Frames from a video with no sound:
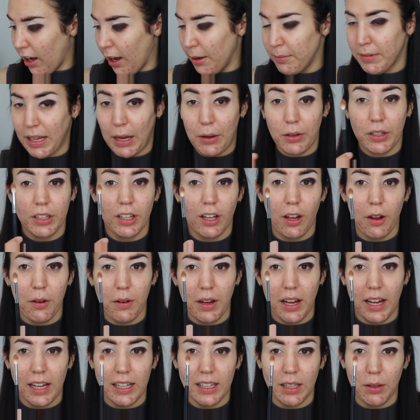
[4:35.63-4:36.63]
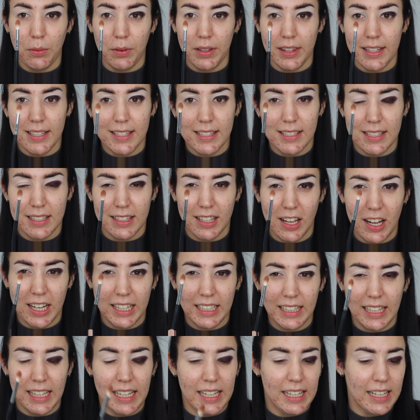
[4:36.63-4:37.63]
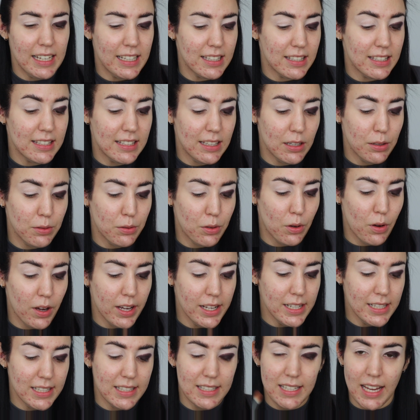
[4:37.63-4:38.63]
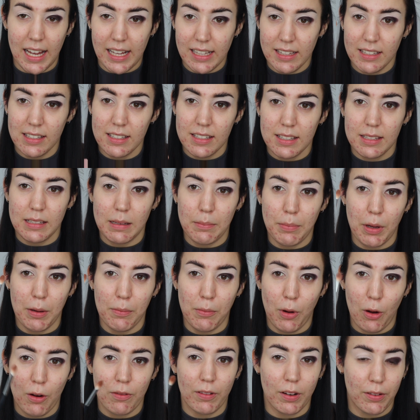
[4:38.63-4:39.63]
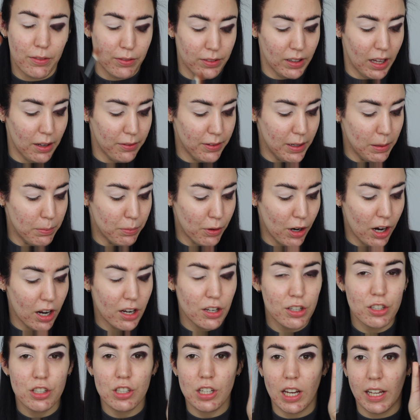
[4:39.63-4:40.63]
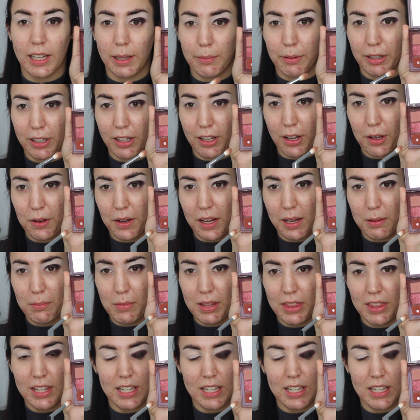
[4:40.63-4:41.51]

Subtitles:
I'm now going to go in with a slightly, it's still quite dense, but more of a fluffy brush, and I'm going to go in with